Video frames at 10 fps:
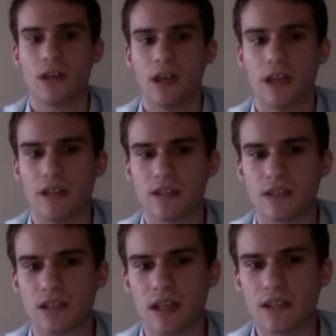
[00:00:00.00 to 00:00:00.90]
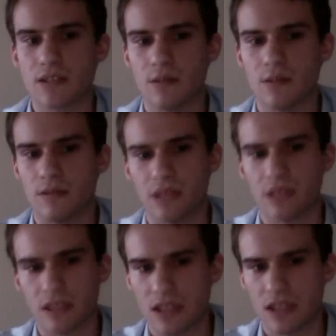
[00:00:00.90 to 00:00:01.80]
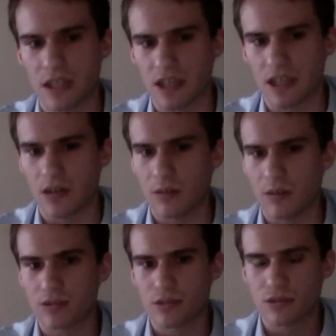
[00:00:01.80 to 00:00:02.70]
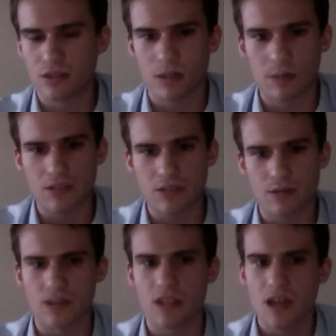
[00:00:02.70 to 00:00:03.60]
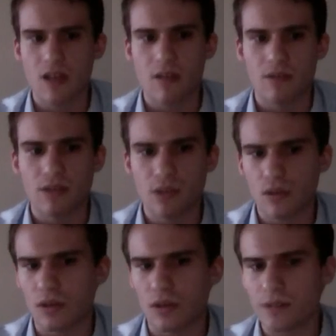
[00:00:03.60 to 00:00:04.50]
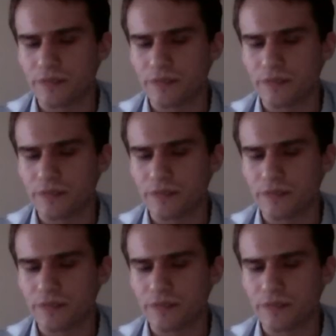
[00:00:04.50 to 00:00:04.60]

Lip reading: And that's the idea I want to go back to, is Tor